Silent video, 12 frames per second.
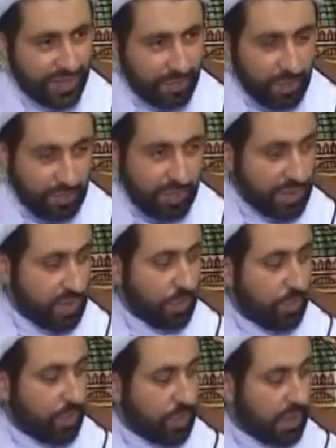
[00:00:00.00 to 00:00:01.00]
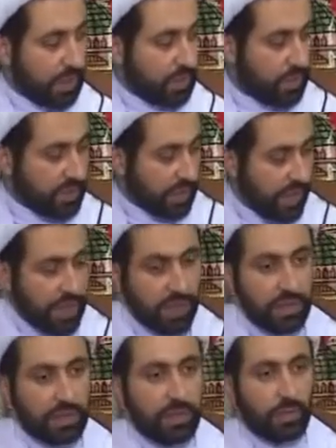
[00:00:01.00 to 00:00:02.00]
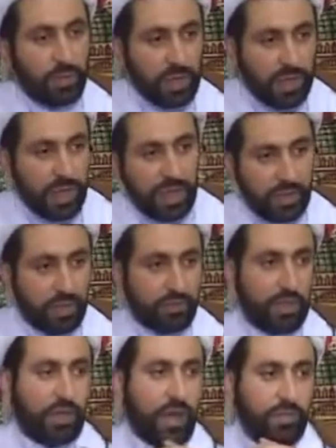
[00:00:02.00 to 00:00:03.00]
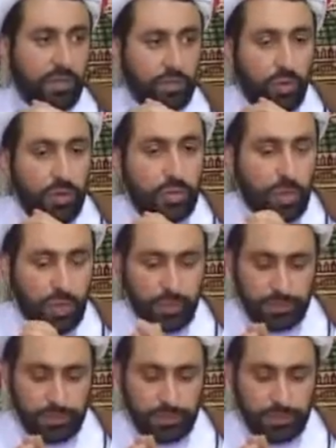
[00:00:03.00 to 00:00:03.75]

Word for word: but what is important, it must end with the end of the line, with point B.